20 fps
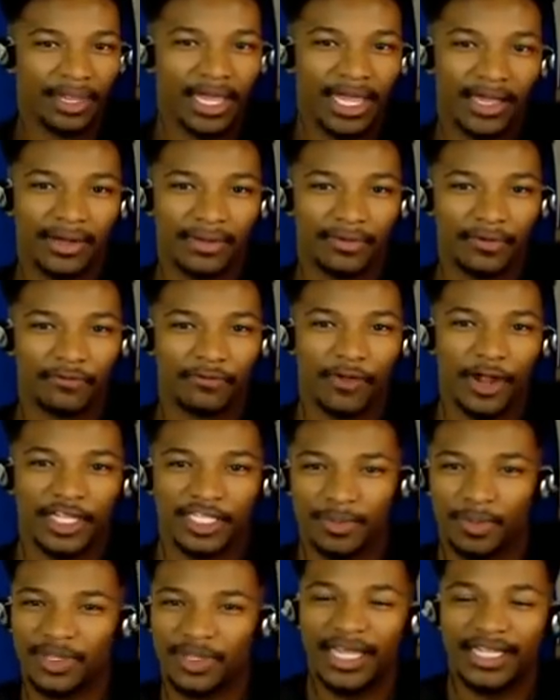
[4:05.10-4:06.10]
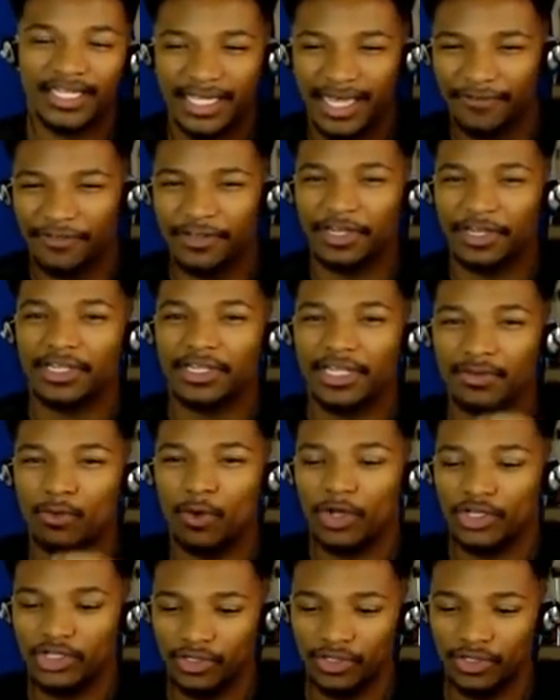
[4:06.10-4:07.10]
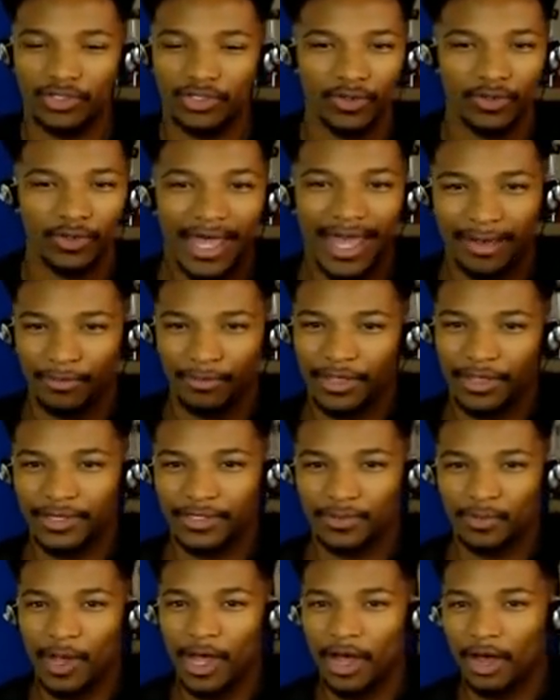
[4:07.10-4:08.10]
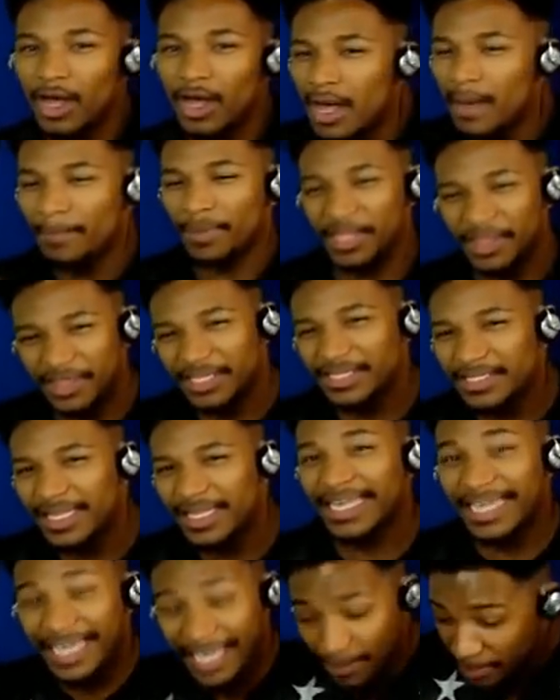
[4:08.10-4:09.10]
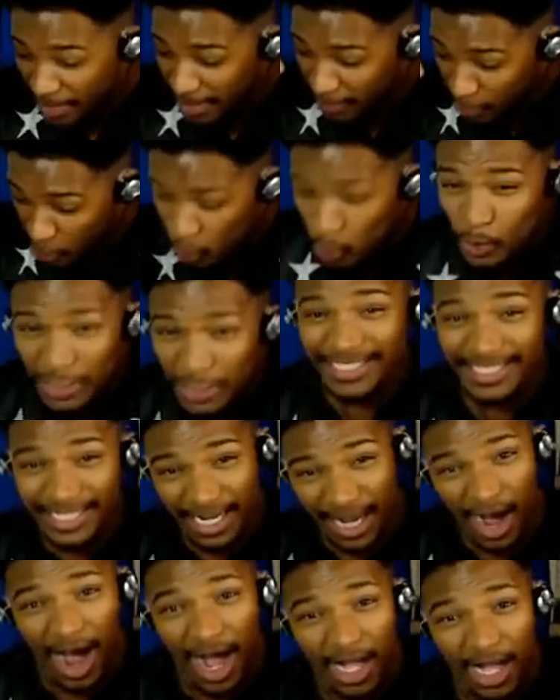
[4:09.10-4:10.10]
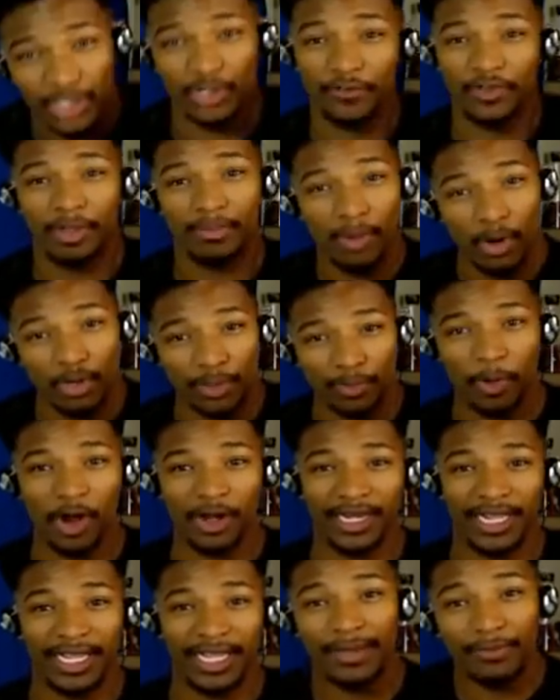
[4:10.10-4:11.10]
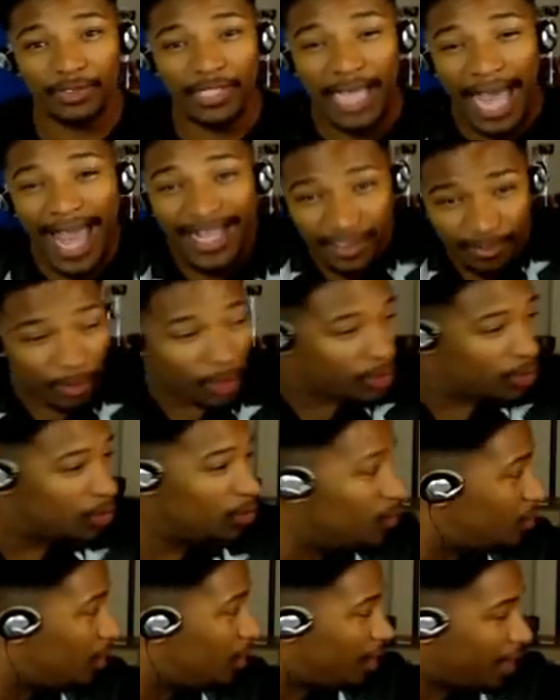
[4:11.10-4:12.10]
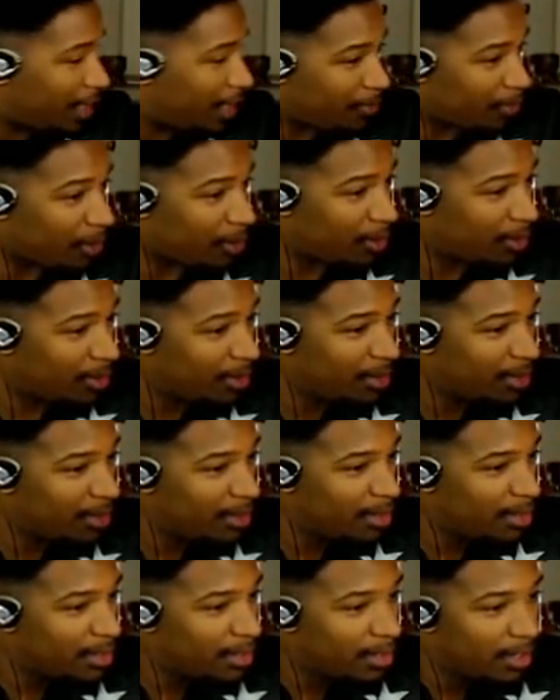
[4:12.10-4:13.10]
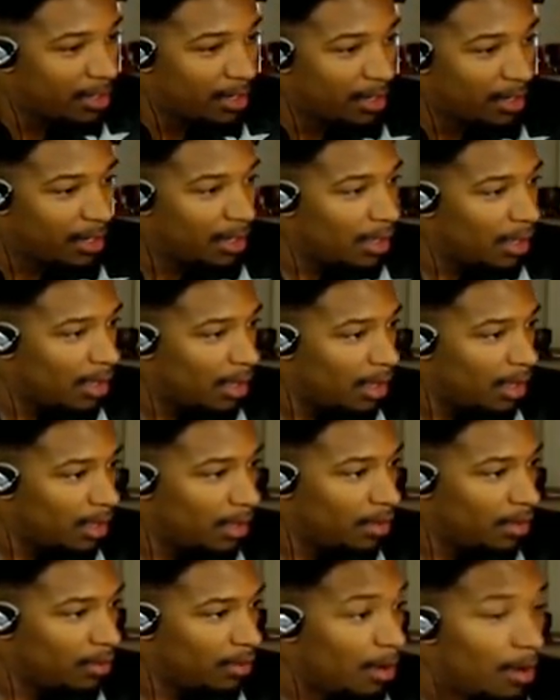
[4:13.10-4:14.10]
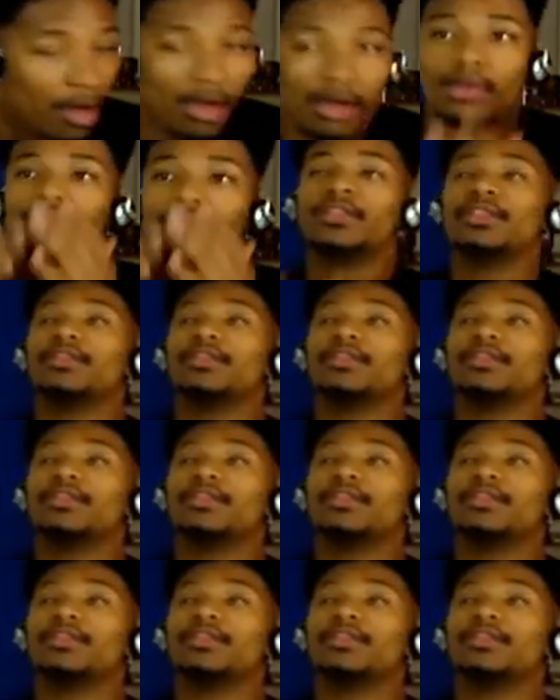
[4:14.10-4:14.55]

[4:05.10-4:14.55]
and playing it with friends, but they definitely want you to do that with it as well. But this thing can be used as a console for the most part, nigga. It had Splatoon on it, bro. Dude, it had Breath of the Wild,